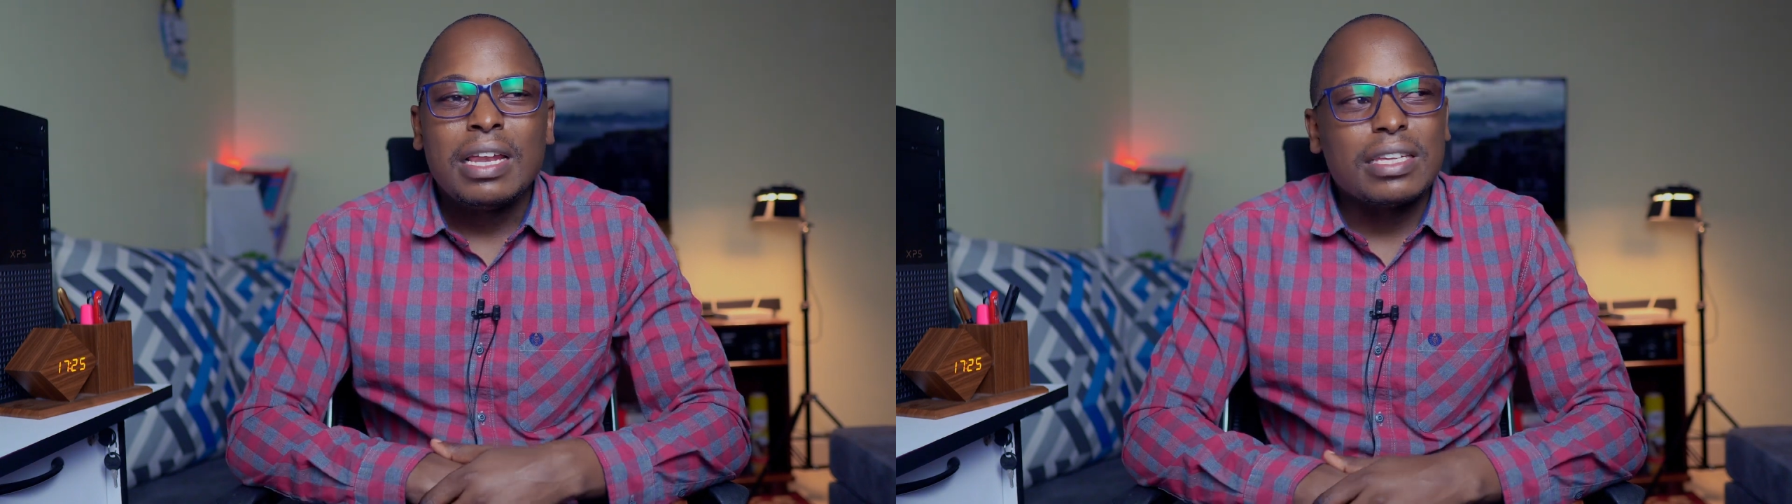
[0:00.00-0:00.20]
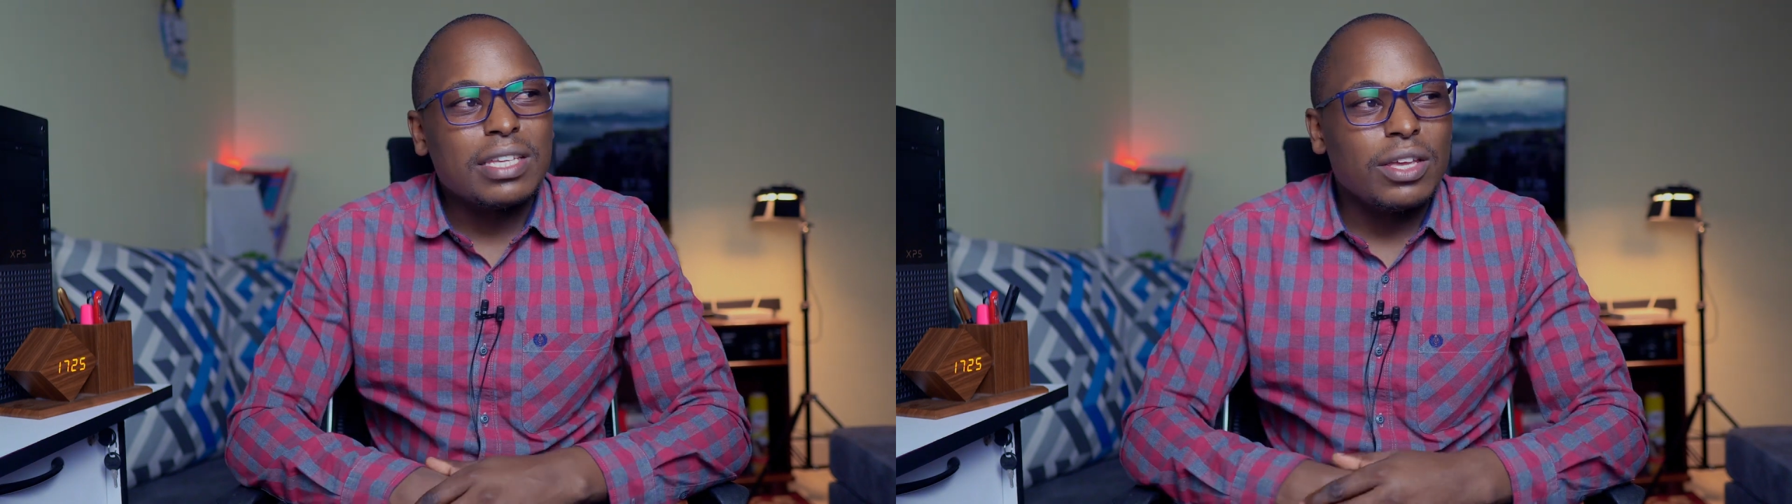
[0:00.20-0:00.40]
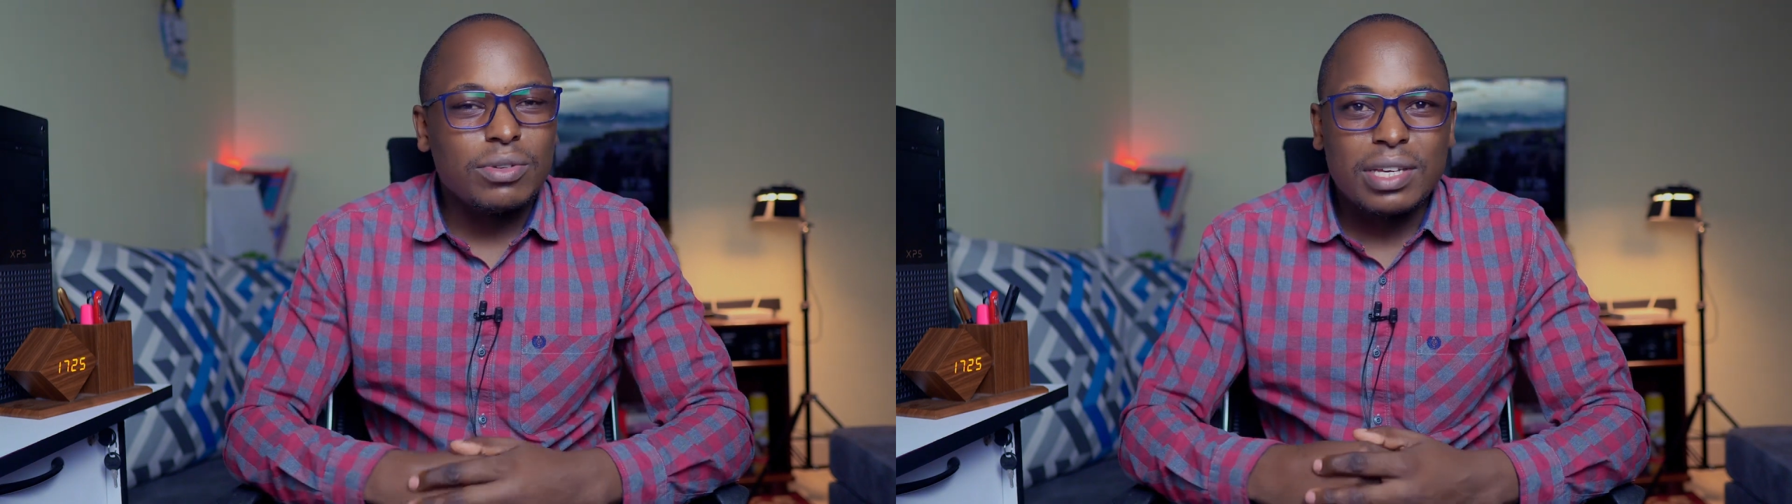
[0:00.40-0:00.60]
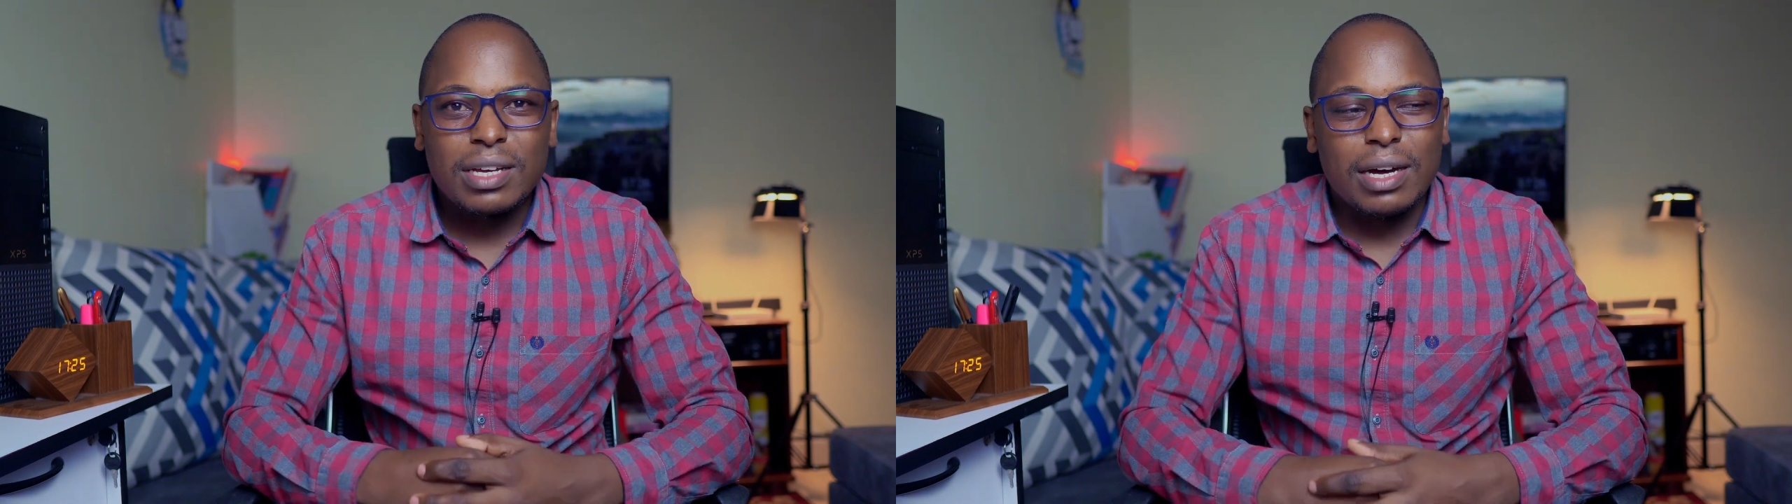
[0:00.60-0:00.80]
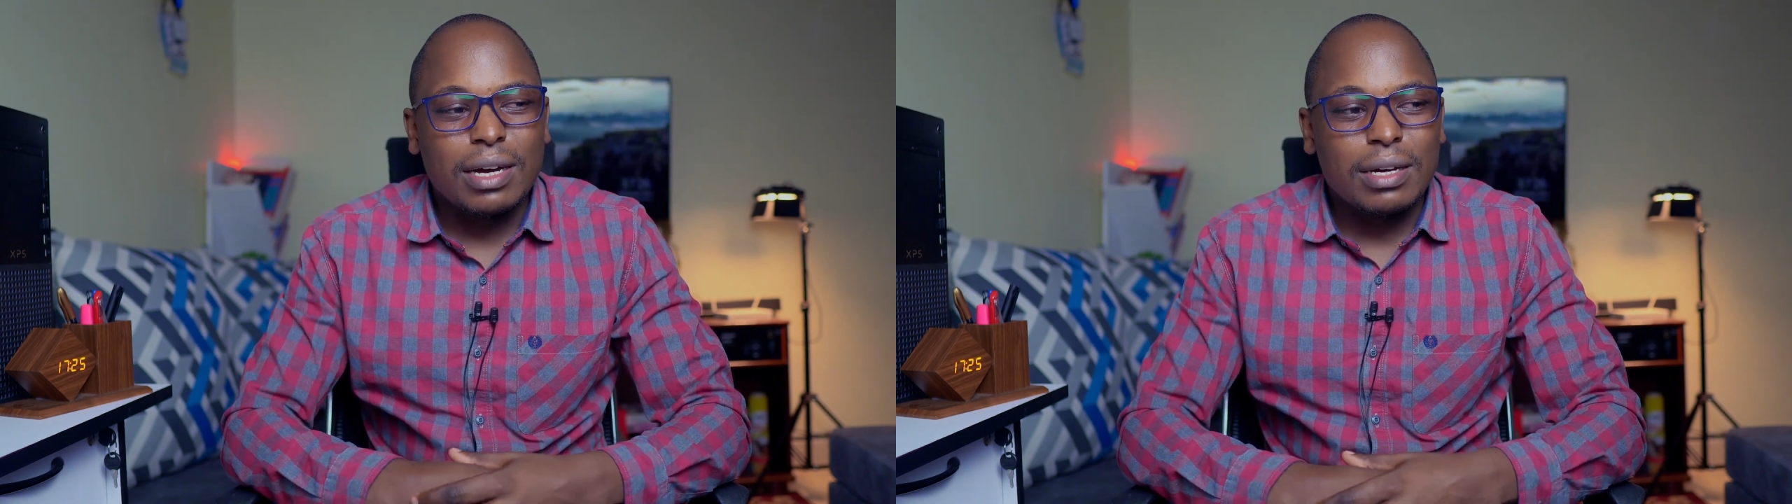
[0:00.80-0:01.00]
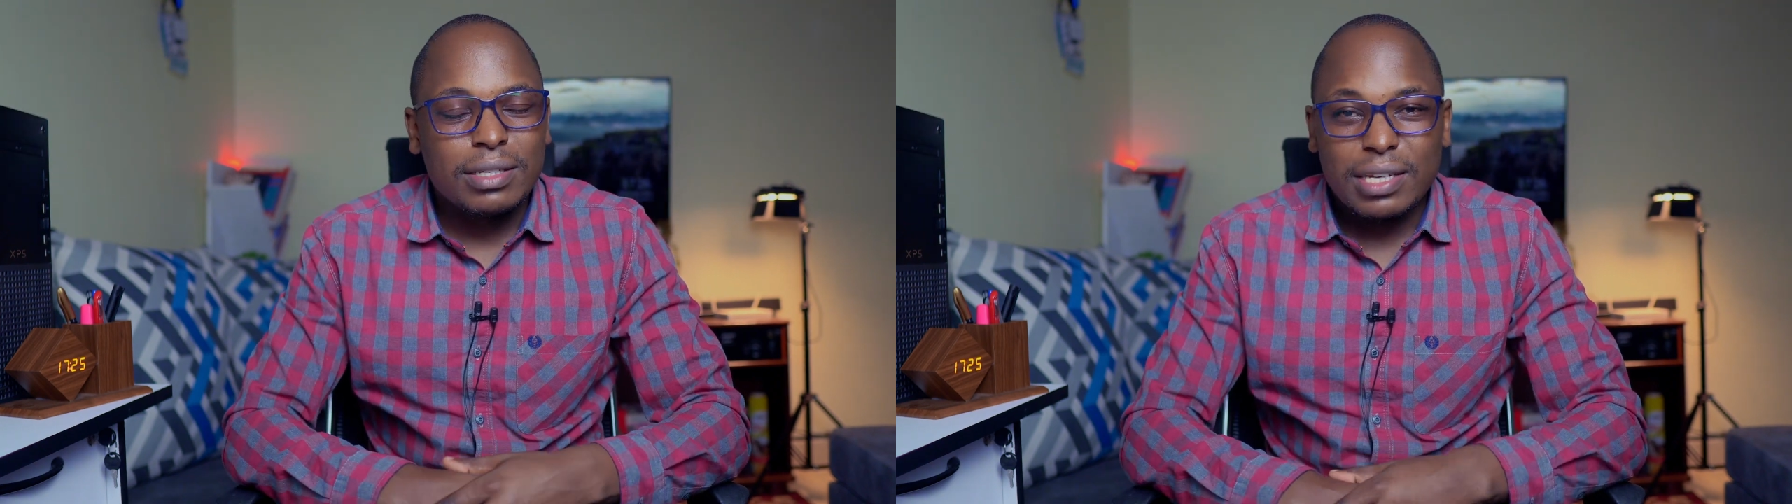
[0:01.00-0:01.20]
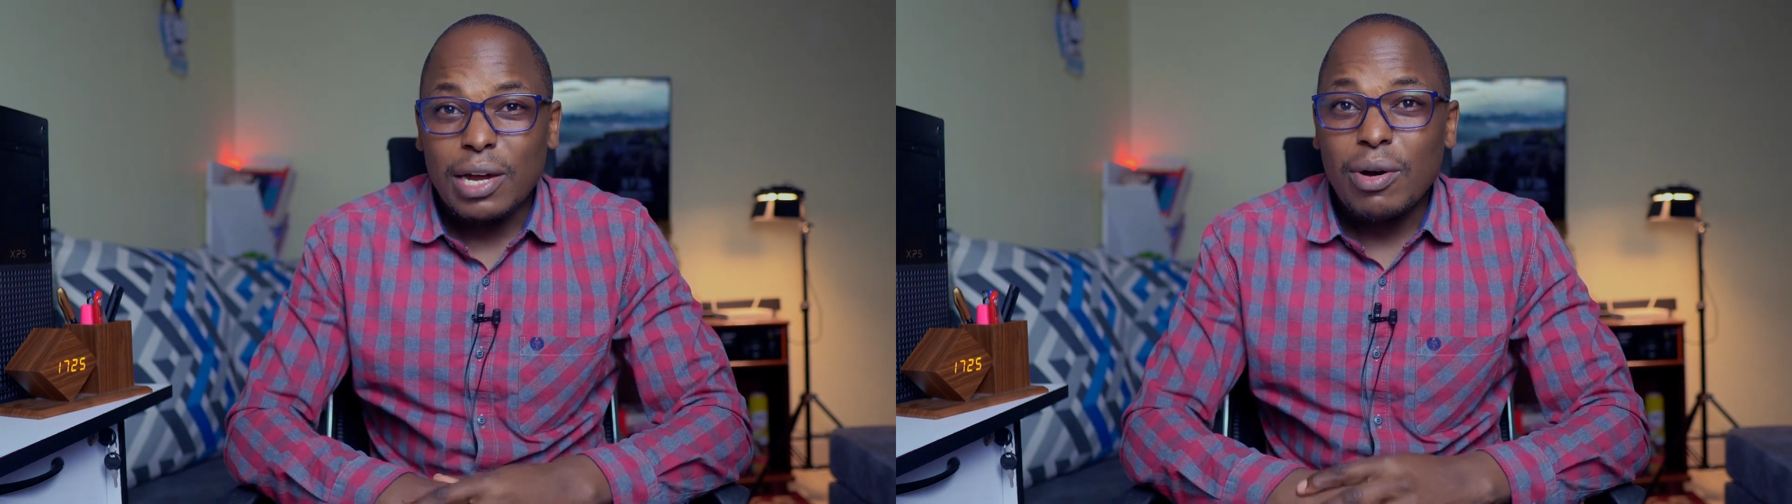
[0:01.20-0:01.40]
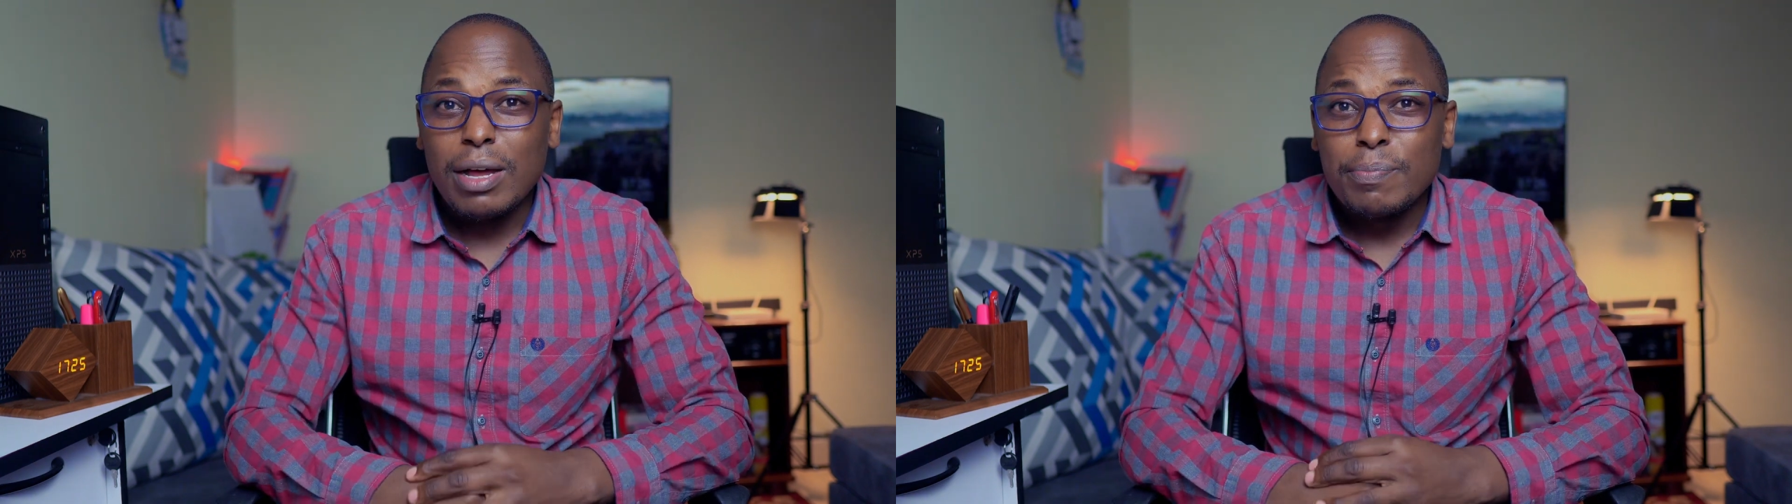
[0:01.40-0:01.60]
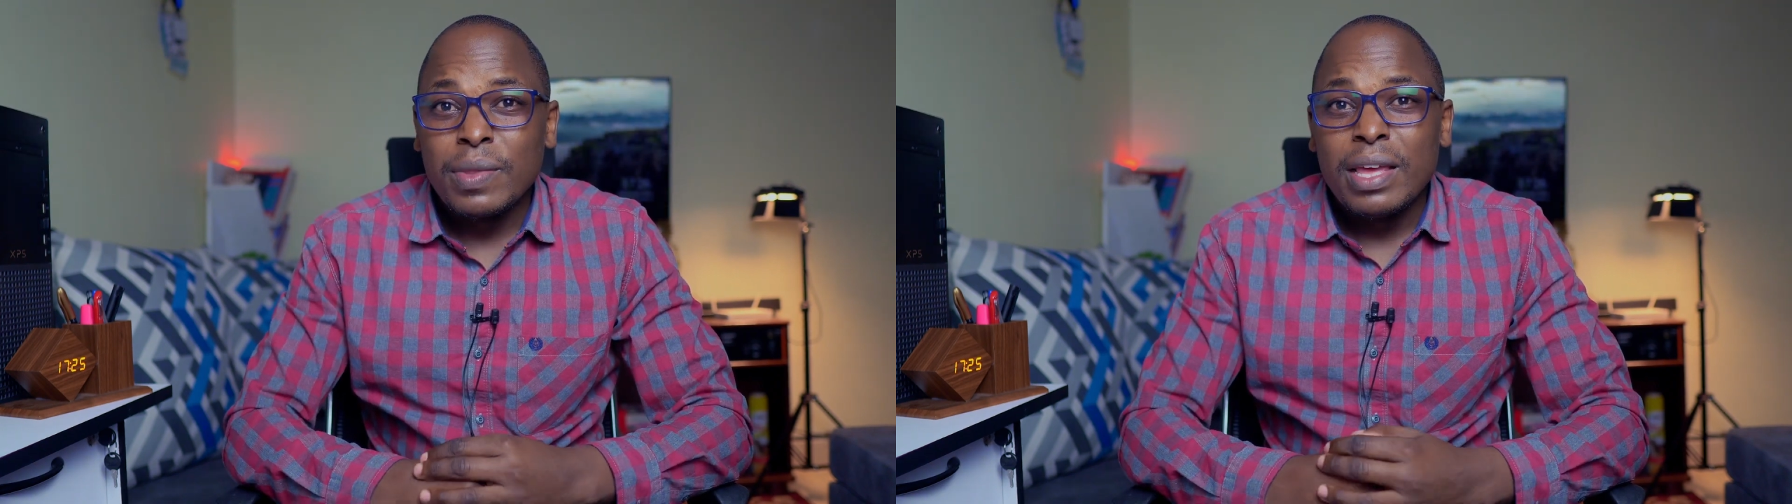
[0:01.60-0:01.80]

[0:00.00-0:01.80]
let's say you take a shower